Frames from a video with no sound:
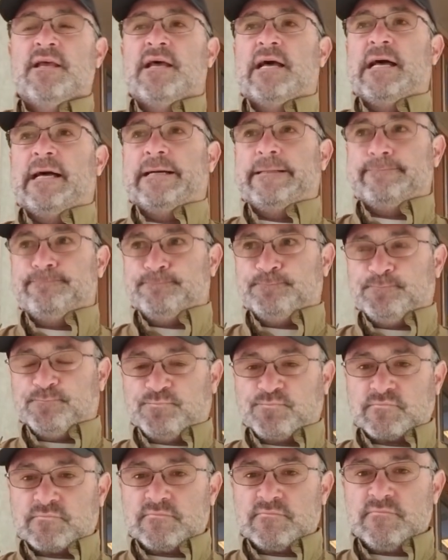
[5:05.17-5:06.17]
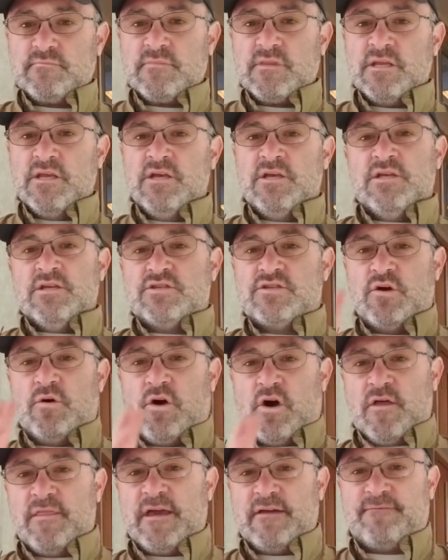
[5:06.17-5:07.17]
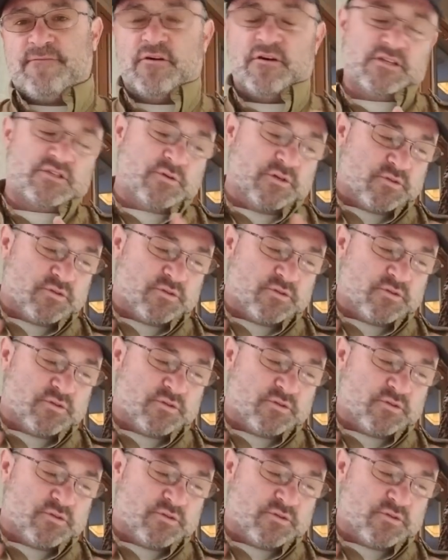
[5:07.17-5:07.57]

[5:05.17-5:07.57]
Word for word: Um, so on that furnace,